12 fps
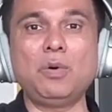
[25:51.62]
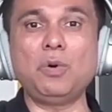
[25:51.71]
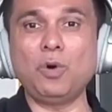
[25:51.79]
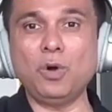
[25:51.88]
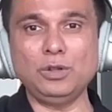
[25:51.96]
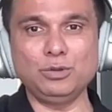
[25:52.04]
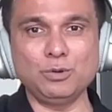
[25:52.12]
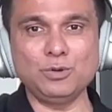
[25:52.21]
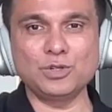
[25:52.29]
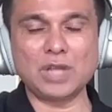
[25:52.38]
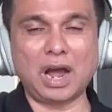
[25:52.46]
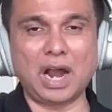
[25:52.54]
all
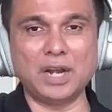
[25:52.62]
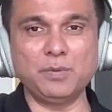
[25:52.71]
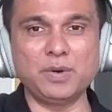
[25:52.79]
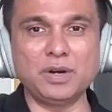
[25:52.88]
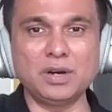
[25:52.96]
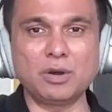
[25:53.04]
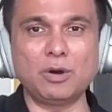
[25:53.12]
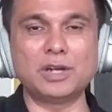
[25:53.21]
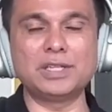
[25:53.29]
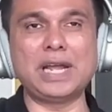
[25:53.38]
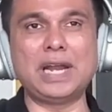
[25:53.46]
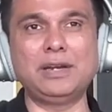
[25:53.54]
those hard work or
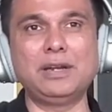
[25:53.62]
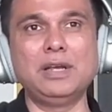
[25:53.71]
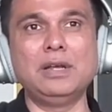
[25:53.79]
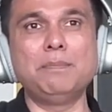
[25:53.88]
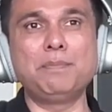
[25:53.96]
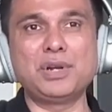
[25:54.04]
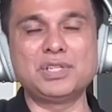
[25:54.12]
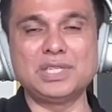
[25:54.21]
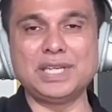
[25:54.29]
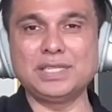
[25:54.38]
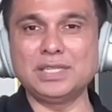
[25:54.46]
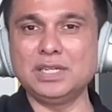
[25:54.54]
that
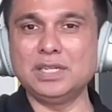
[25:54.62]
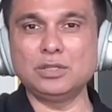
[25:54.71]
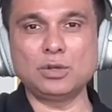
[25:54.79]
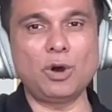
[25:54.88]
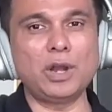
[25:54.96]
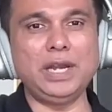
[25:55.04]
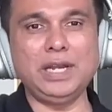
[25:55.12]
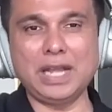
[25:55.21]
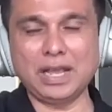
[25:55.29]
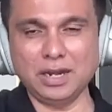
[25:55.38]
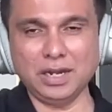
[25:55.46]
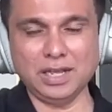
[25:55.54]
persistence or
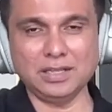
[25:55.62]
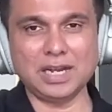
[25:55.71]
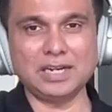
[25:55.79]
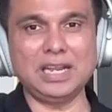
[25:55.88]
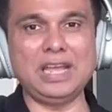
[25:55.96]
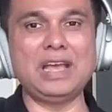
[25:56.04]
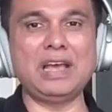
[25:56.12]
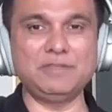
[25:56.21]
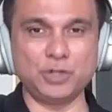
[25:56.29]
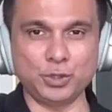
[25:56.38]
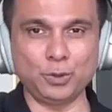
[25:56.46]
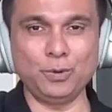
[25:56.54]
integrity that they have
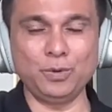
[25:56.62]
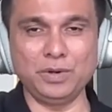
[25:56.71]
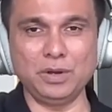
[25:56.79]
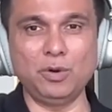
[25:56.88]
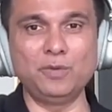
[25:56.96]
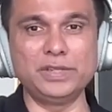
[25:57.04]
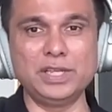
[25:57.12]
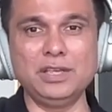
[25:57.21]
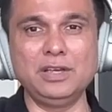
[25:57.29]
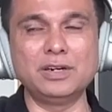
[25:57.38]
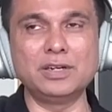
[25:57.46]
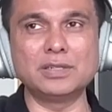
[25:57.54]
shown over the
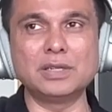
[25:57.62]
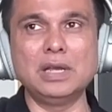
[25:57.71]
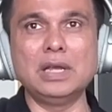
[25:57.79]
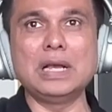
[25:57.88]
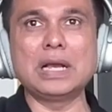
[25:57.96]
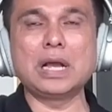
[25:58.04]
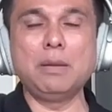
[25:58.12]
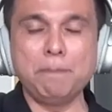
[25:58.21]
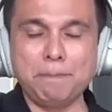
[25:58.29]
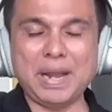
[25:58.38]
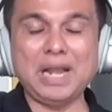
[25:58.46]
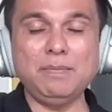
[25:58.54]
years
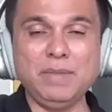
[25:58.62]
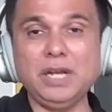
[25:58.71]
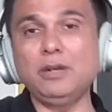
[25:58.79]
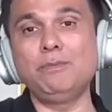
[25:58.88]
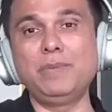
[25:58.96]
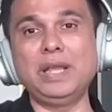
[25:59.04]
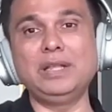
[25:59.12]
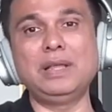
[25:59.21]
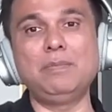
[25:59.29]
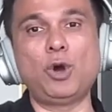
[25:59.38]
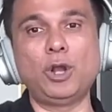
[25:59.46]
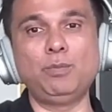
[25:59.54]
compelled me to bring
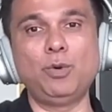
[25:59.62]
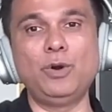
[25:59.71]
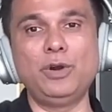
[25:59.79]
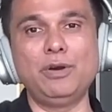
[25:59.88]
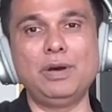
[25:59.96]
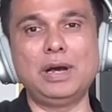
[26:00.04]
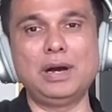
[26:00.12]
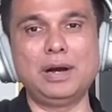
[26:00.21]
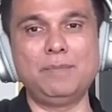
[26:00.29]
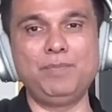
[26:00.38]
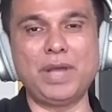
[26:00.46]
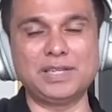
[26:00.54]
them on board
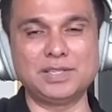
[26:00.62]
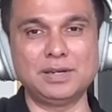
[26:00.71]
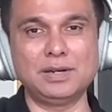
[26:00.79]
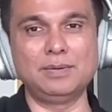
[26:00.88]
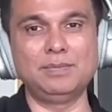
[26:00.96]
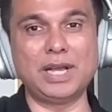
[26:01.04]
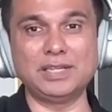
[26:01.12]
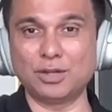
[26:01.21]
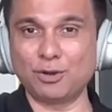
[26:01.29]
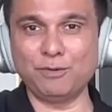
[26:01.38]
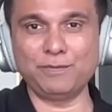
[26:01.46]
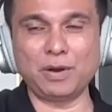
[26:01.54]
as a
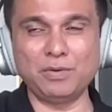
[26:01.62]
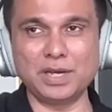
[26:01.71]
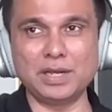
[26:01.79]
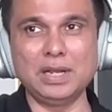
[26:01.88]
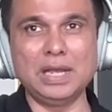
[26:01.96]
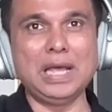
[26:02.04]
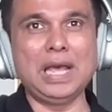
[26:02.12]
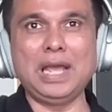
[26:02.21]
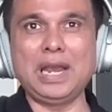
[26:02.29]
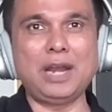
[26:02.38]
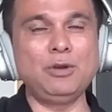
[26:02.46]
co-founder. And I